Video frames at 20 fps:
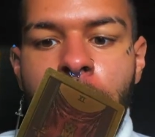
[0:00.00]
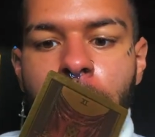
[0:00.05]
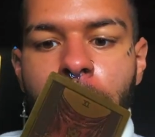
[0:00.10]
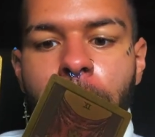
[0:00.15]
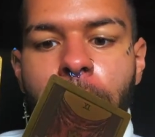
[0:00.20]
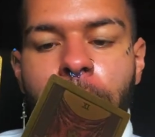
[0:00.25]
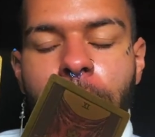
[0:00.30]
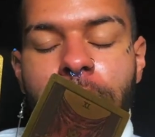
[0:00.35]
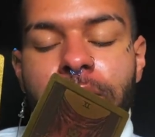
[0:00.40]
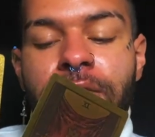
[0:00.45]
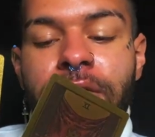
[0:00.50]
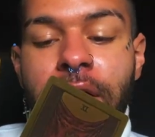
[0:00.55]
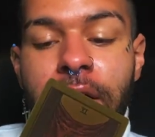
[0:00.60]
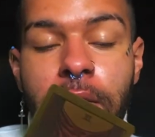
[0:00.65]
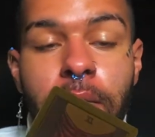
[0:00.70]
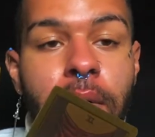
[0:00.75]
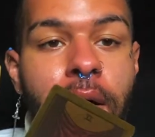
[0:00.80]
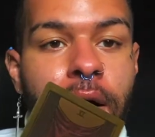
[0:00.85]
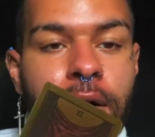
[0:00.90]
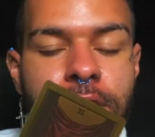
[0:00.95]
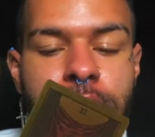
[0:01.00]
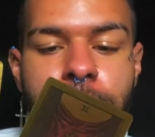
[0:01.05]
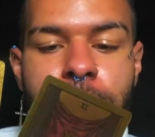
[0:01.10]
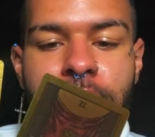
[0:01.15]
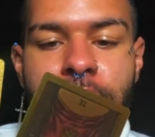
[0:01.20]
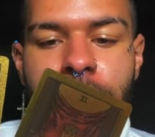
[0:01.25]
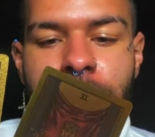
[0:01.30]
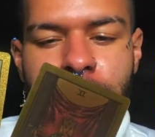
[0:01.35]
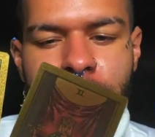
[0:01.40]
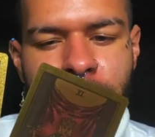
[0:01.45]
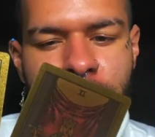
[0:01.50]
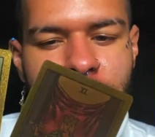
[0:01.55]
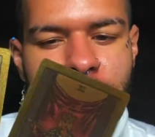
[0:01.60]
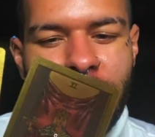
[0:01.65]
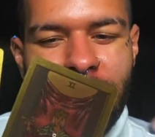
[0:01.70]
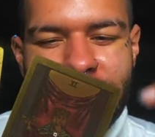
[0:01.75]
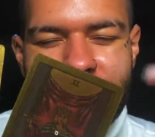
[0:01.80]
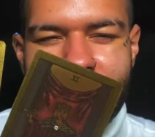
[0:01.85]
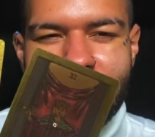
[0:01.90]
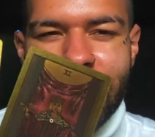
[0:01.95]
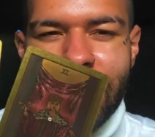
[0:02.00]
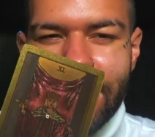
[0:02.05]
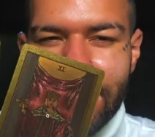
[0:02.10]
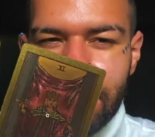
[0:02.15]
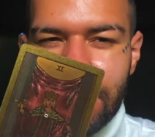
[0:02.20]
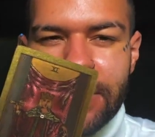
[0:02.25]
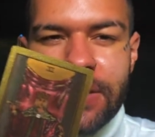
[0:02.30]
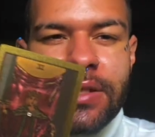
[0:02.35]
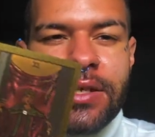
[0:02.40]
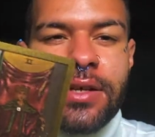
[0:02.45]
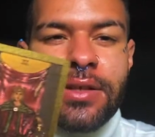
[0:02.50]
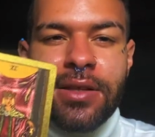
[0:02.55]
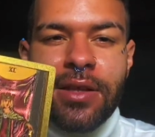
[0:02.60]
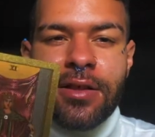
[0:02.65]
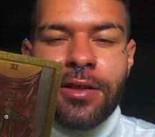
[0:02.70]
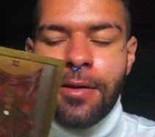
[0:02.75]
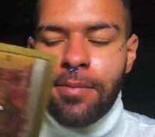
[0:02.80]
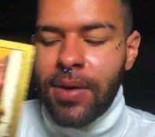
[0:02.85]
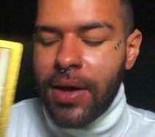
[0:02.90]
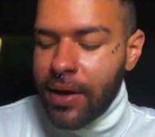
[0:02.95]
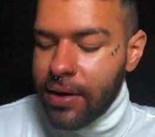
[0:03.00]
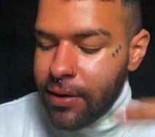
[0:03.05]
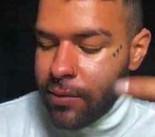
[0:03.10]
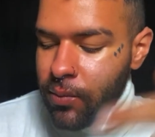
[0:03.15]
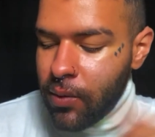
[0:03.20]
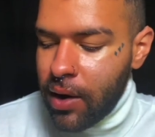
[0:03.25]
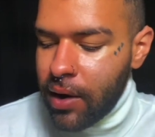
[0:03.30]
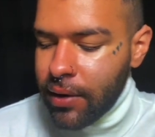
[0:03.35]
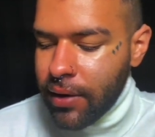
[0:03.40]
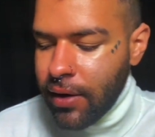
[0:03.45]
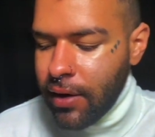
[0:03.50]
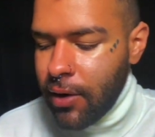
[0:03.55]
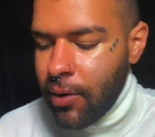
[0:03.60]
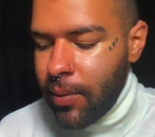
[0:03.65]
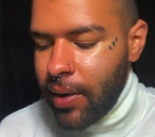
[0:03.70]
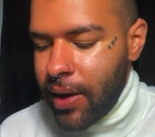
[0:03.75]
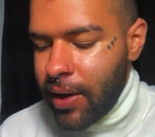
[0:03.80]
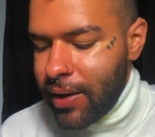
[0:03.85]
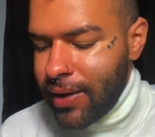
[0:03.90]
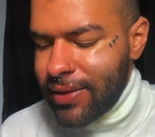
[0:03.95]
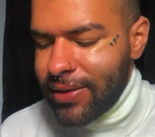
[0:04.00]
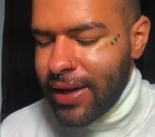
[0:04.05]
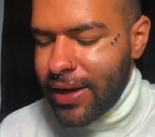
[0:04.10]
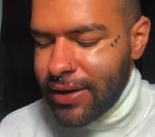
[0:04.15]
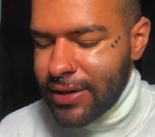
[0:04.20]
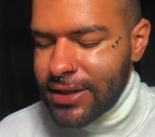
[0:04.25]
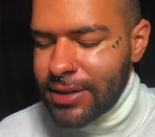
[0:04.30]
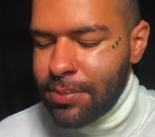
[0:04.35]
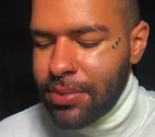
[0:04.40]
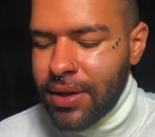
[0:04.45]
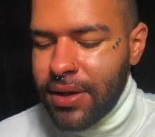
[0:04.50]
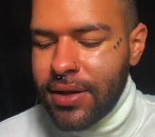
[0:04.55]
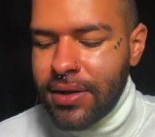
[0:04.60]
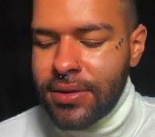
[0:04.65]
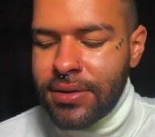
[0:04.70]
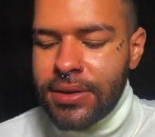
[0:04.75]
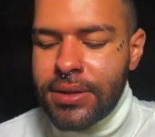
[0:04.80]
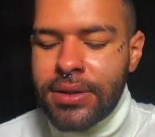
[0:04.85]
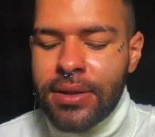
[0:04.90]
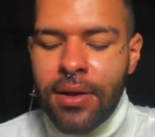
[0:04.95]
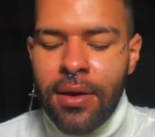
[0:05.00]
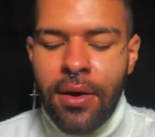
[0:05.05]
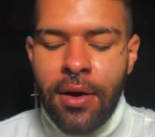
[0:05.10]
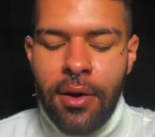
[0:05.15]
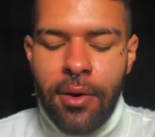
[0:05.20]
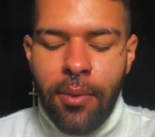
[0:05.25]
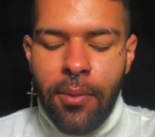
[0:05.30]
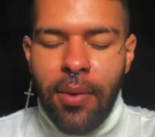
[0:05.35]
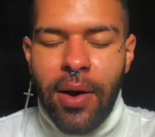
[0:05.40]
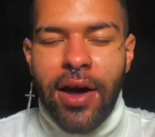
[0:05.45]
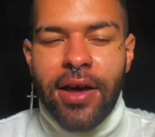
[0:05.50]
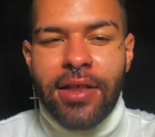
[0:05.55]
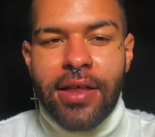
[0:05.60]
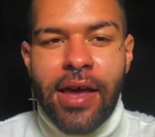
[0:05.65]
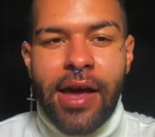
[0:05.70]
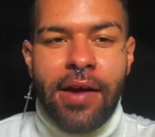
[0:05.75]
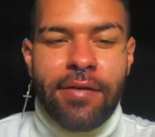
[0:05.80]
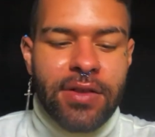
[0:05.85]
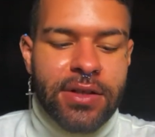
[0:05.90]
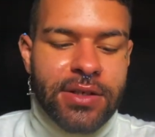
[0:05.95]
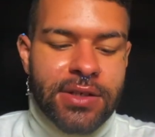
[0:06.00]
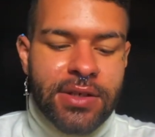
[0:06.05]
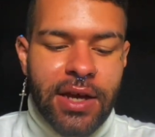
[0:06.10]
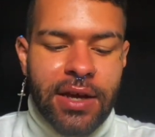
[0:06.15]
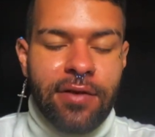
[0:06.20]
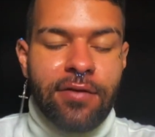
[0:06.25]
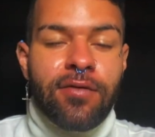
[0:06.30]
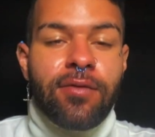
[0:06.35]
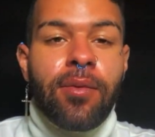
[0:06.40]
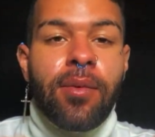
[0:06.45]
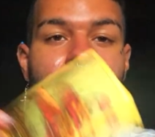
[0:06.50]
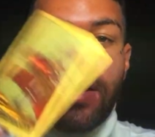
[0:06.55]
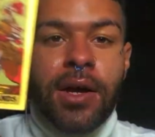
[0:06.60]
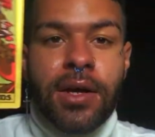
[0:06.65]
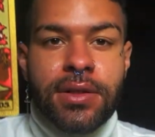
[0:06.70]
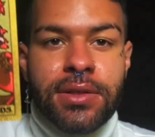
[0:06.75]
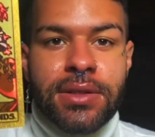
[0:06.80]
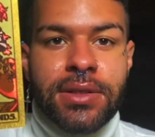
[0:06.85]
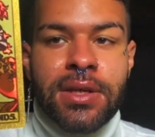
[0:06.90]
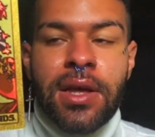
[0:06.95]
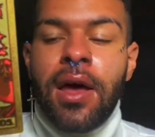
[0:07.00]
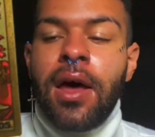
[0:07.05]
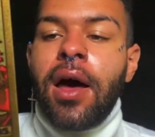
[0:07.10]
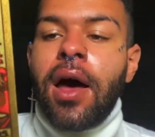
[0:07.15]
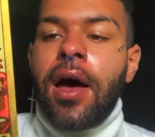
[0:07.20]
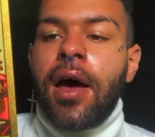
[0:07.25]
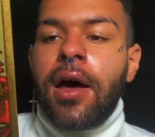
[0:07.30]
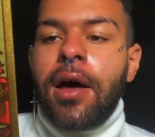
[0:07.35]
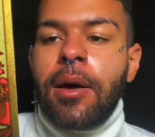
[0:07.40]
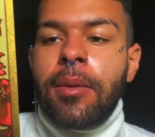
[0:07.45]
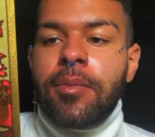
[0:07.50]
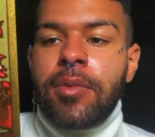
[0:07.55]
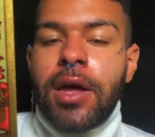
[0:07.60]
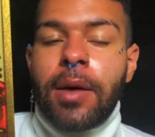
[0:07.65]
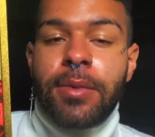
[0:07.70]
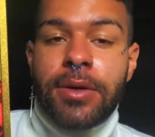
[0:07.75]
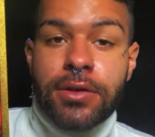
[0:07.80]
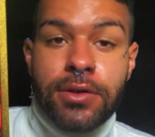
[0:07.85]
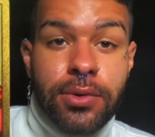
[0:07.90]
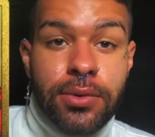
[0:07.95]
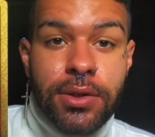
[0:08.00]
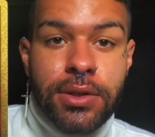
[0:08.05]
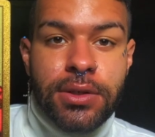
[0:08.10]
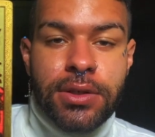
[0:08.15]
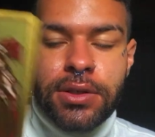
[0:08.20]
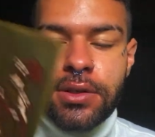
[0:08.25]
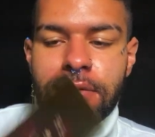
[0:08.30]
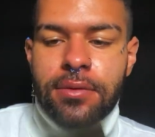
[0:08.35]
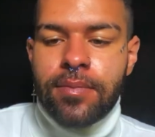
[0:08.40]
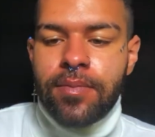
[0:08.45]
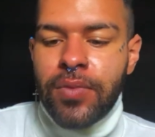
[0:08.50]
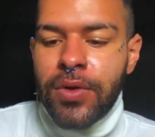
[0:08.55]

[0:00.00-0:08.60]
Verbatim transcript: or if they walked away, they're realizing like the mistake that they made in walking away, and that explains why they have this Knight of Wands um, coming towards you.